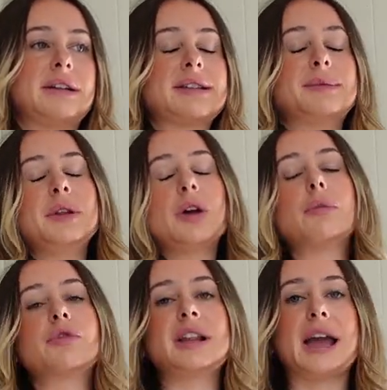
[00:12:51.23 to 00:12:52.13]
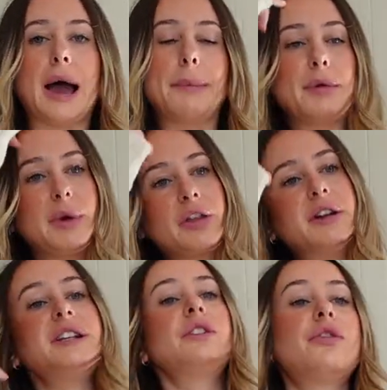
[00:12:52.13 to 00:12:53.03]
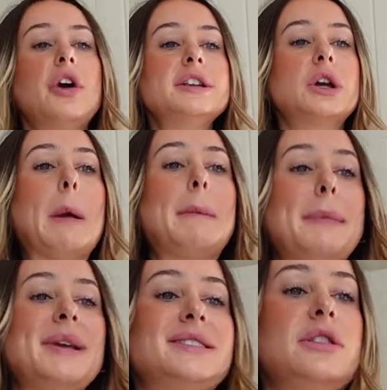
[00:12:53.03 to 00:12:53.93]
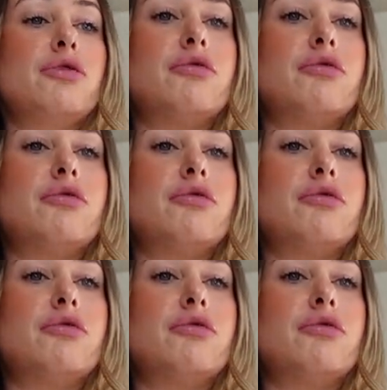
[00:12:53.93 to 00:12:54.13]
get something that I'm really happy with. I did find a couple of bits in the